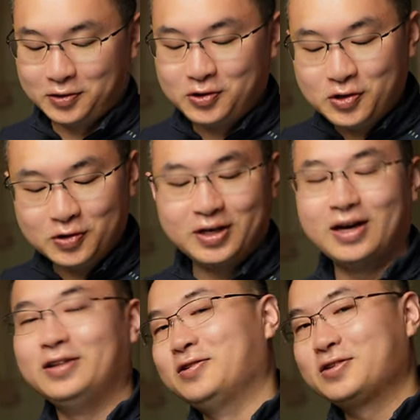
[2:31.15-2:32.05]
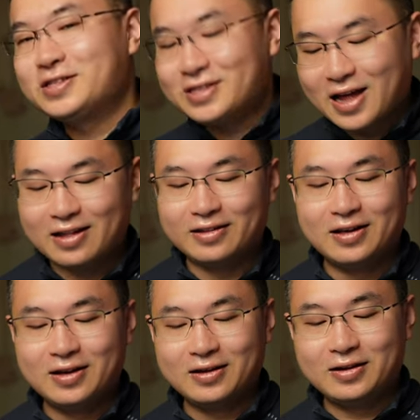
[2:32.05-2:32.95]
to truly
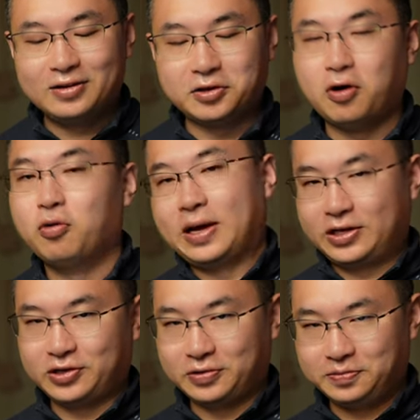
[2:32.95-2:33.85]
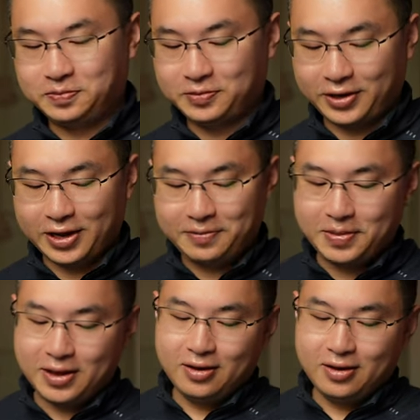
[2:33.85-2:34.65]
understand the whole picture, okay?